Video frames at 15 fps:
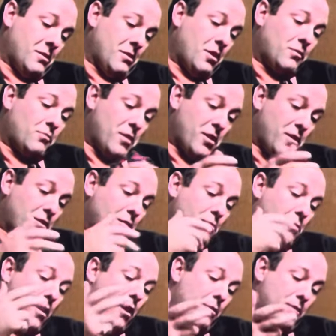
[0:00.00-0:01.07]
That's being
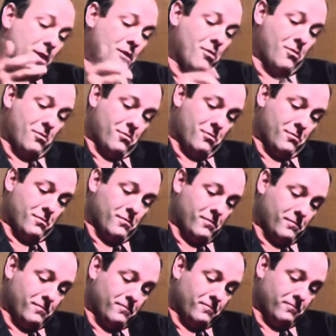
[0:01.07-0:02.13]
Campari,
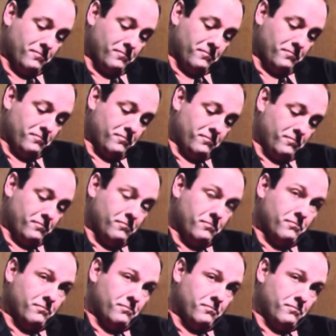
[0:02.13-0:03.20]
Being Italian is
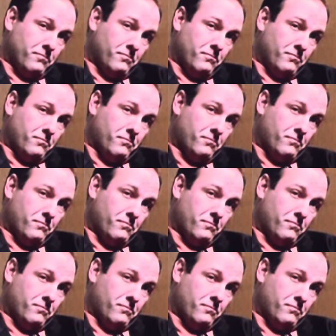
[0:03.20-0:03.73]
irrelevant.